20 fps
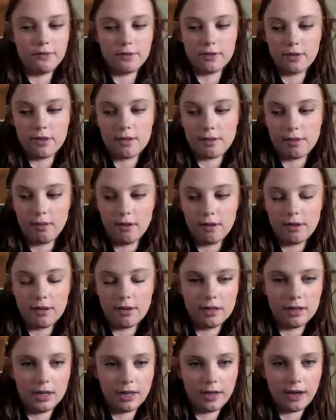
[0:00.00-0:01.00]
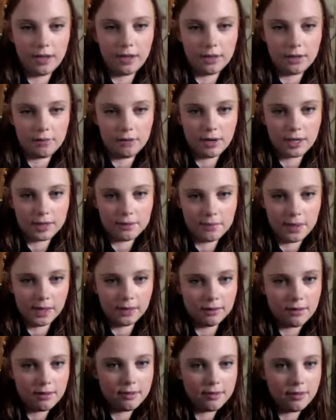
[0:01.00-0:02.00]
for this look, and I highly
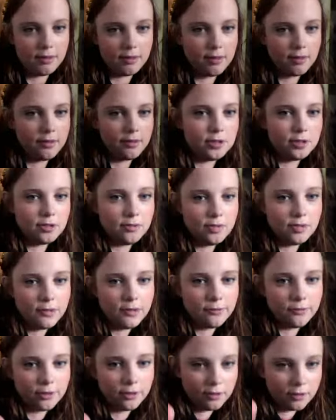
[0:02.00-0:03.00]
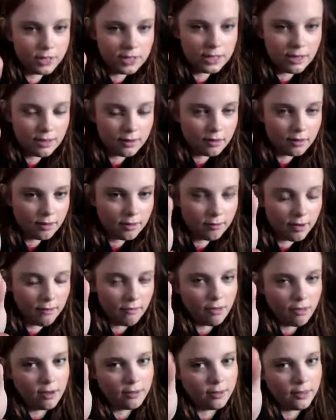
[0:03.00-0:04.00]
recommend this. This is Tutti Frutti, and it's a
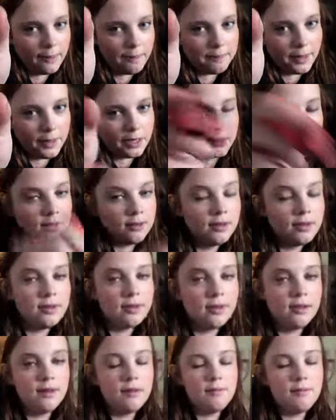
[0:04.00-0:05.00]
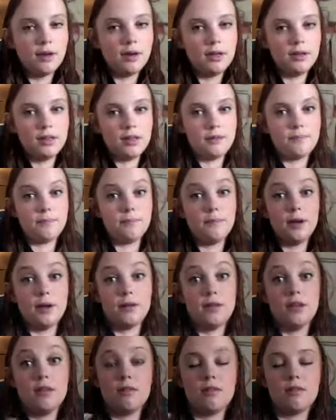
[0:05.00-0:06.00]
Revlon lip butter, but
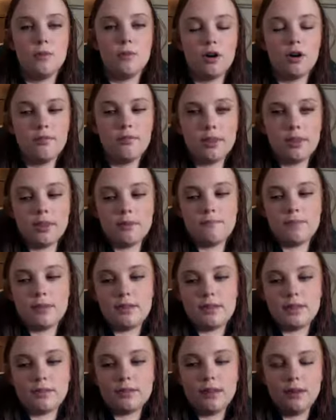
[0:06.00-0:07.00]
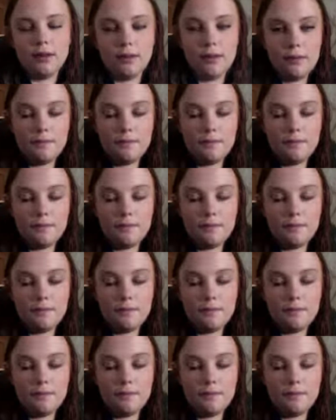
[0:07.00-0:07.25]
it's more of a lipstick than a